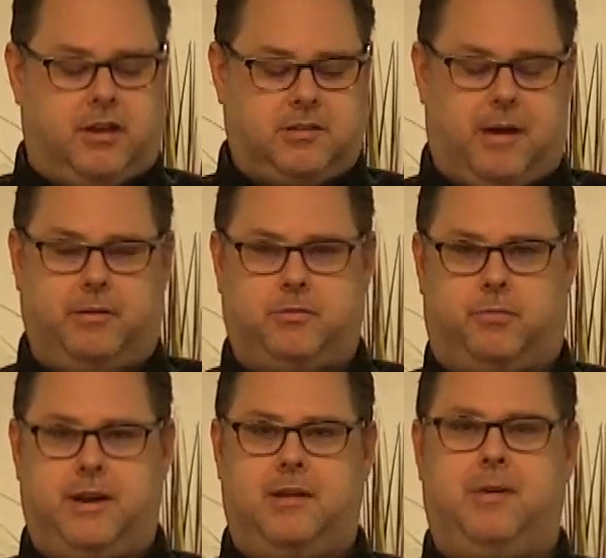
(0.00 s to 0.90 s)
talks about, which
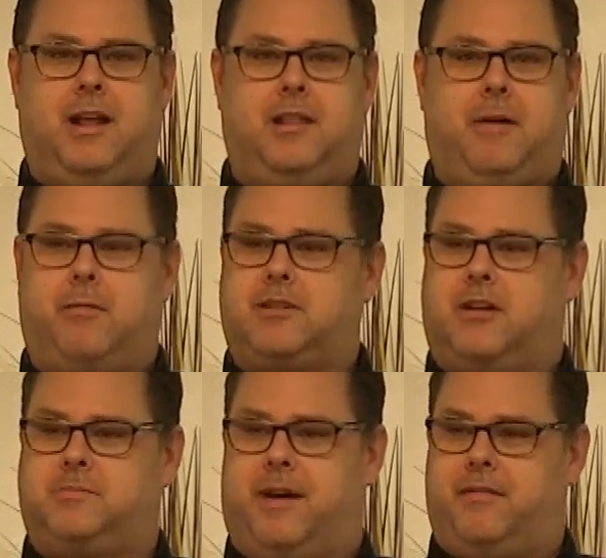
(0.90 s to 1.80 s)
we'll read in a minute, the Bible
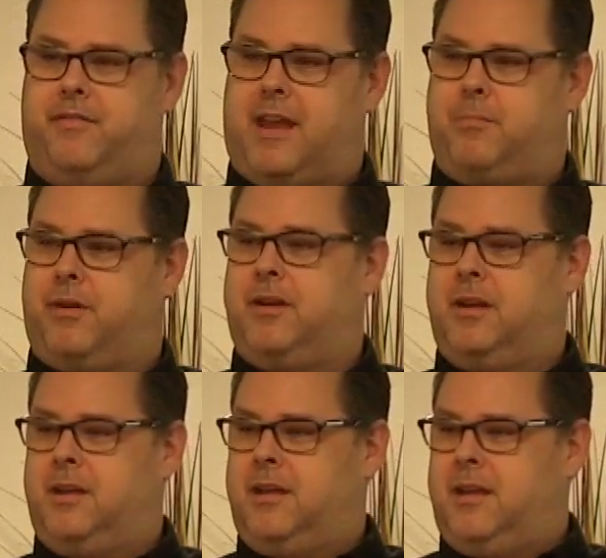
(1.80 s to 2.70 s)
talks about a vapor.
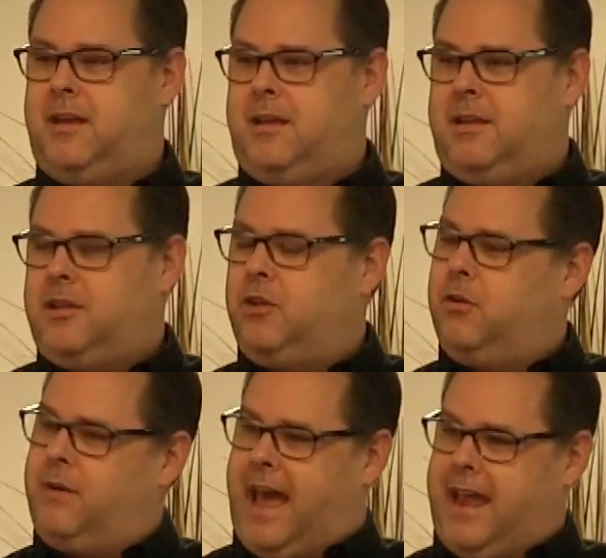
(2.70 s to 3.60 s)
You,
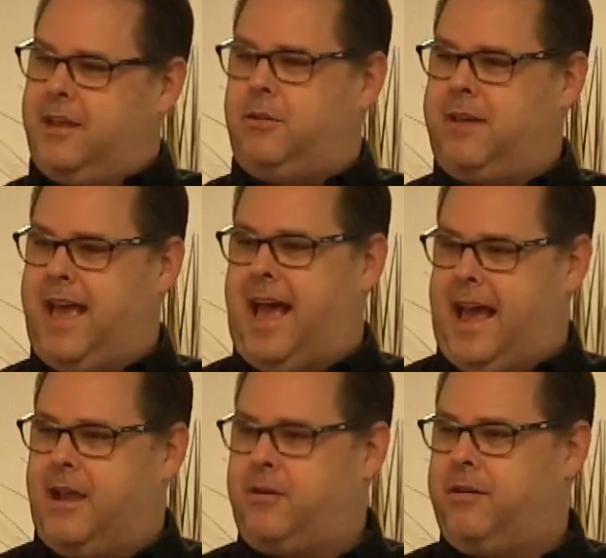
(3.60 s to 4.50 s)
don't, you can't
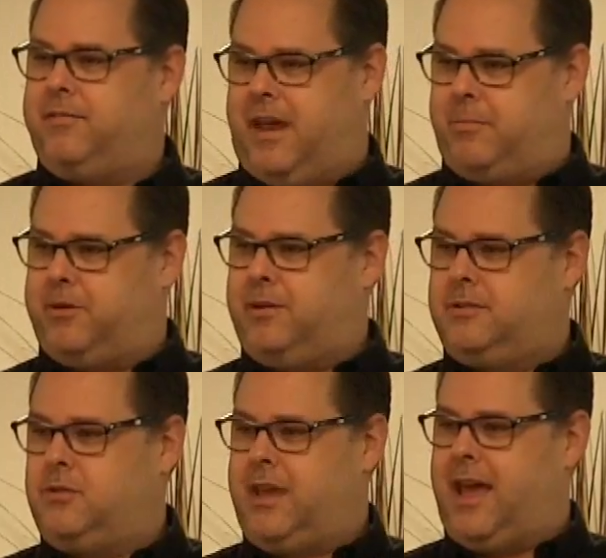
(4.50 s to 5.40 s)
anchor a vapor,
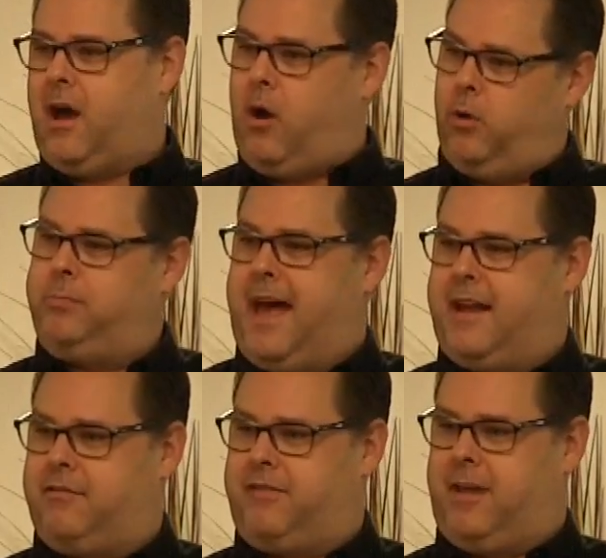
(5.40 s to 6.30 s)
you can't hold
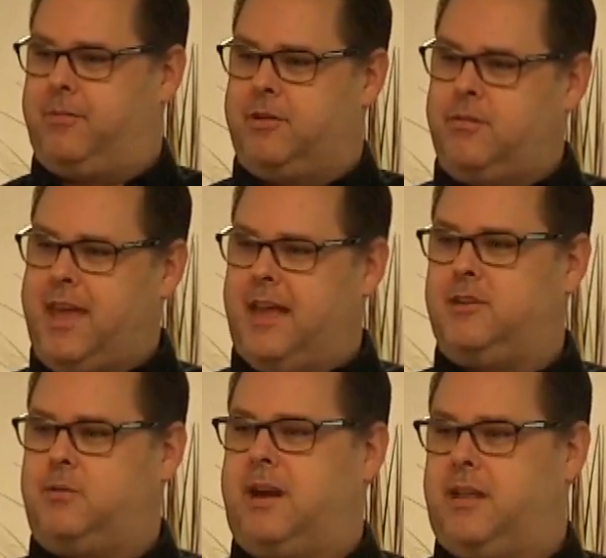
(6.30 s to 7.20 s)
back a vapor, you can't
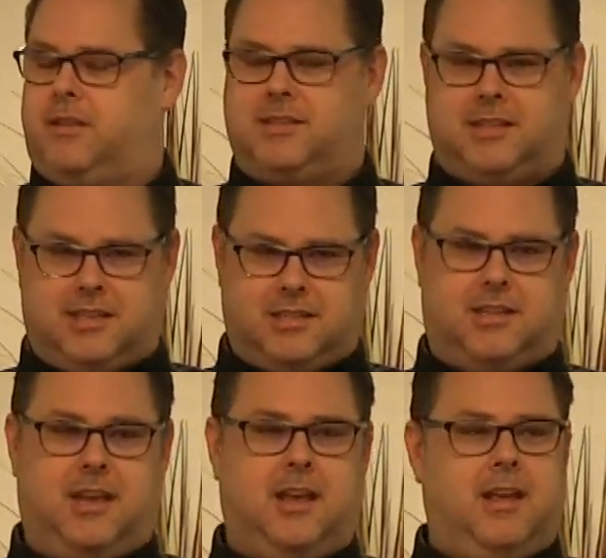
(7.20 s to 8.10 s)
do any of this. It's
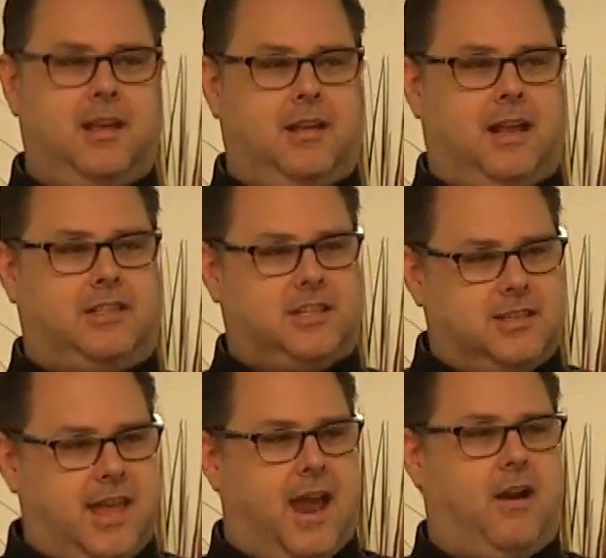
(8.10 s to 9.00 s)
just, it's
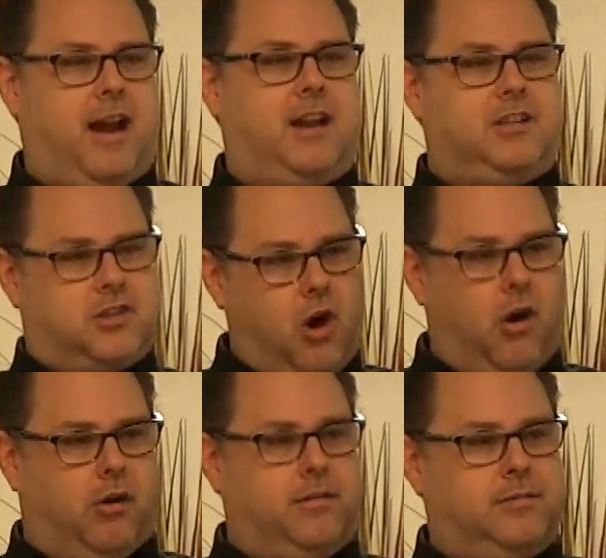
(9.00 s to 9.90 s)
just there and it is
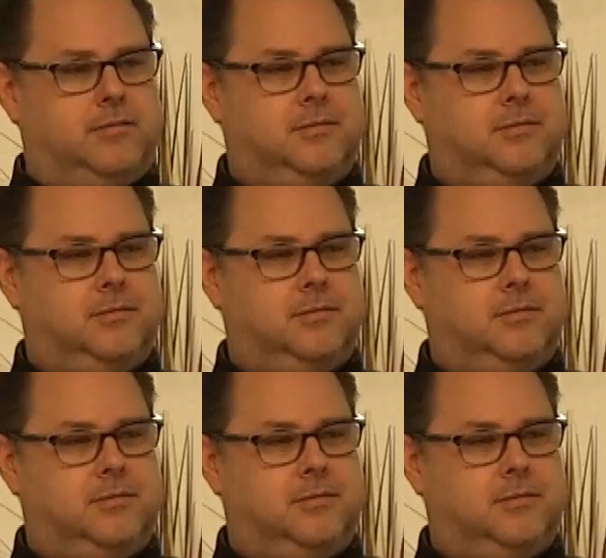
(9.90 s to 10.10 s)
gone.